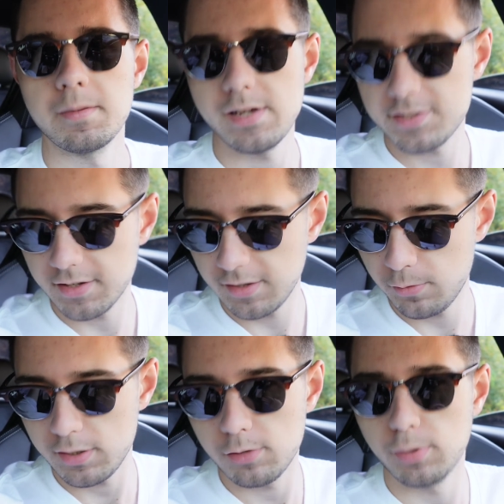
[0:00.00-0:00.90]
Basically,
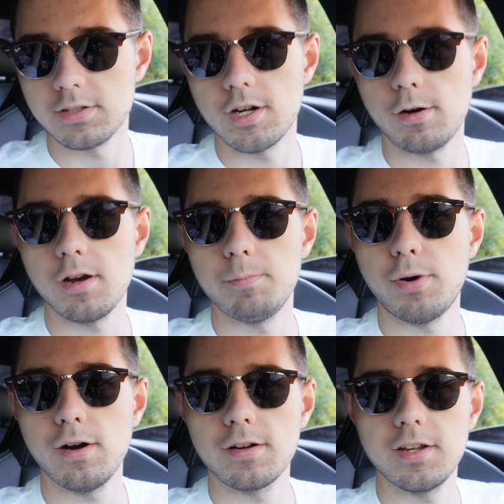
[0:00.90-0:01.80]
when you put the car in
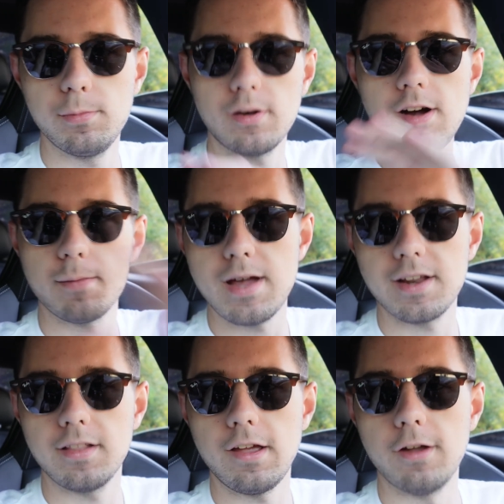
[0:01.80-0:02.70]
park, it would
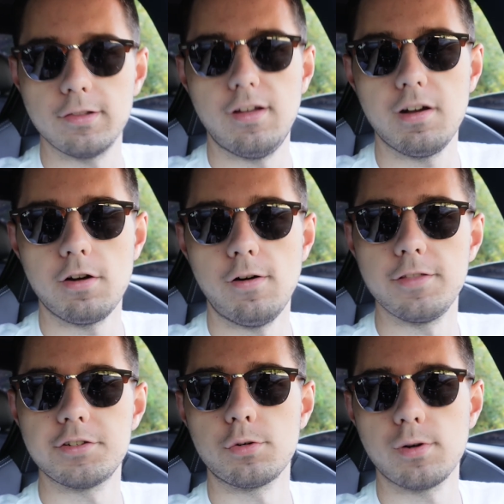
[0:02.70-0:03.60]
automatically unlock all
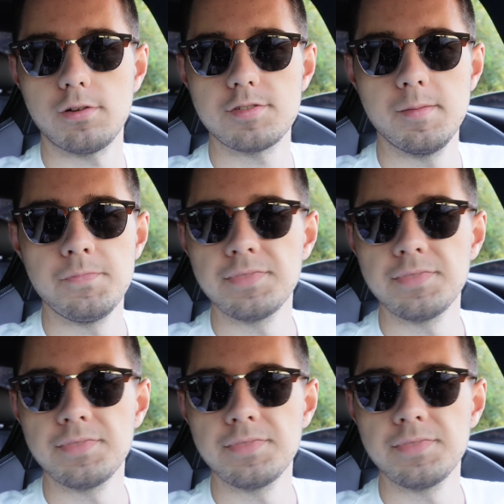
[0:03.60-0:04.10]
the doors.